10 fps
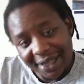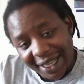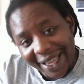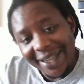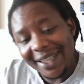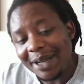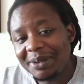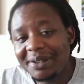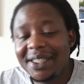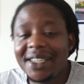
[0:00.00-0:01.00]
again
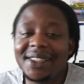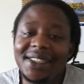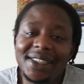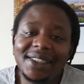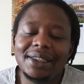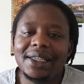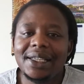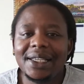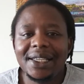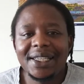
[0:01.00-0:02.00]
come next season,
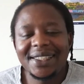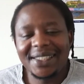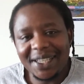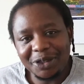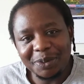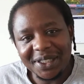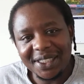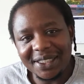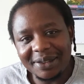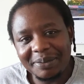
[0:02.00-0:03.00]
it's yet to be
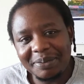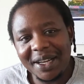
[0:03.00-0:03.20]
seen.